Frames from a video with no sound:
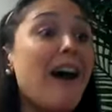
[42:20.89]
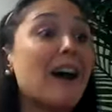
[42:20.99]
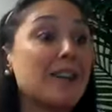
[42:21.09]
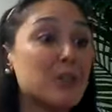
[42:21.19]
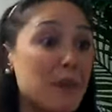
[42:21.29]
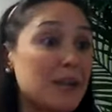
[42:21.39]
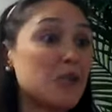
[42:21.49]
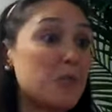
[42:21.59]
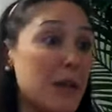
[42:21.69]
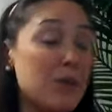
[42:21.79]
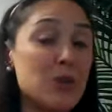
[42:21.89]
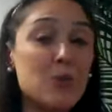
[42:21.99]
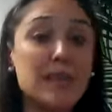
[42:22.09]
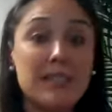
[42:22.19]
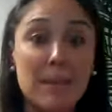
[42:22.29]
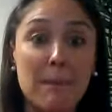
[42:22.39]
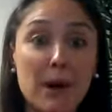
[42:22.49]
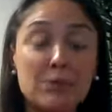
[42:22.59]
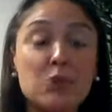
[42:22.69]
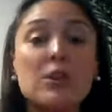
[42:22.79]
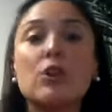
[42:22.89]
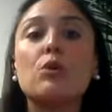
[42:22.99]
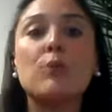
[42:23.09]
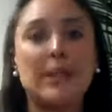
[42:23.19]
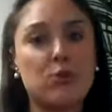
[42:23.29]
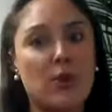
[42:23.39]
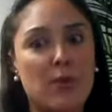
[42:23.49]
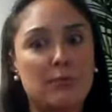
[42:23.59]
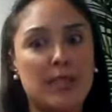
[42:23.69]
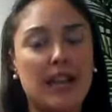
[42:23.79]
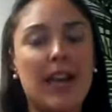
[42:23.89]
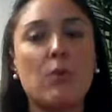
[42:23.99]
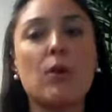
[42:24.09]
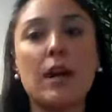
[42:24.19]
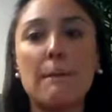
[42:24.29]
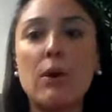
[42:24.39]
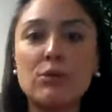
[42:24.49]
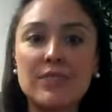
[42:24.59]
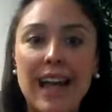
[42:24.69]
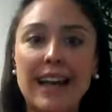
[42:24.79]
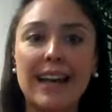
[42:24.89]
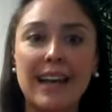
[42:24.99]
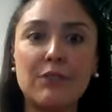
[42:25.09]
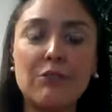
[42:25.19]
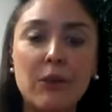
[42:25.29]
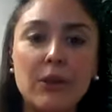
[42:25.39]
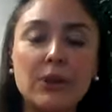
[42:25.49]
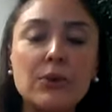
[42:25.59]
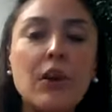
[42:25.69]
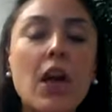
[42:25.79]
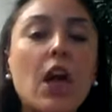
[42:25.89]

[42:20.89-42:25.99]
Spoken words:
on our Spectra Baby USA pumps, you can go right to our website, and we're going to post that link for you.